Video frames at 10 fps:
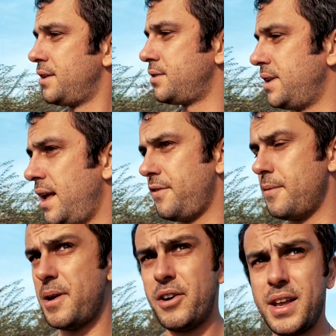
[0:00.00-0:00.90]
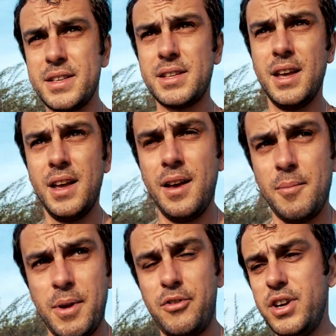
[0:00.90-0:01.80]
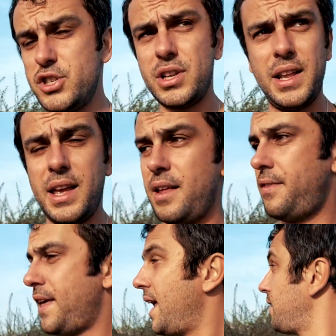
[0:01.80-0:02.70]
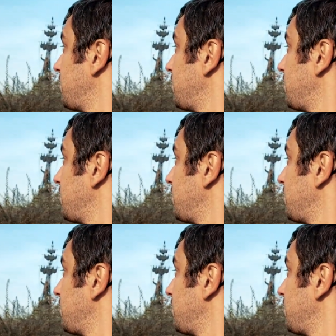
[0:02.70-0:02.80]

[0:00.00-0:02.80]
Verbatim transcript: to Native Americans, but originally that